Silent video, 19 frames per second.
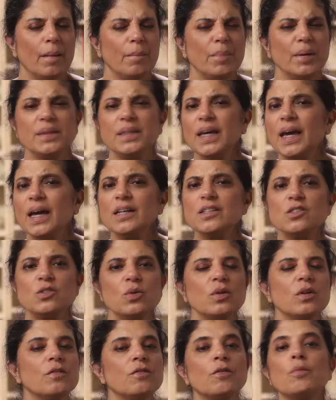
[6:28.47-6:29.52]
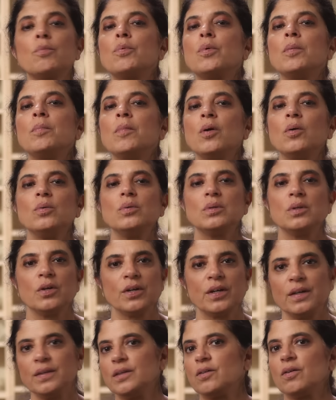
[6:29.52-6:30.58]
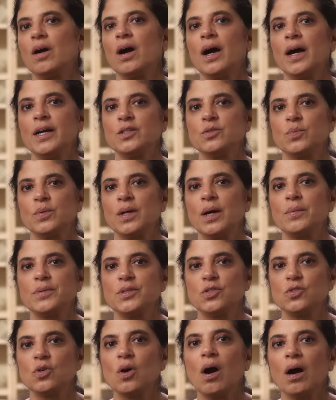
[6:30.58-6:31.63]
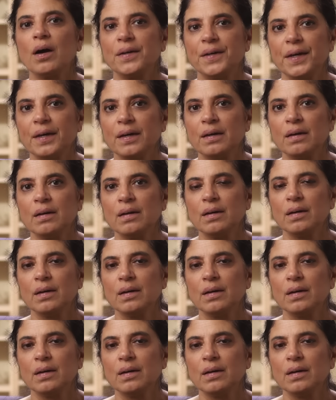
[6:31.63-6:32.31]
but they had sort of a remote look in their eyes when I was talking,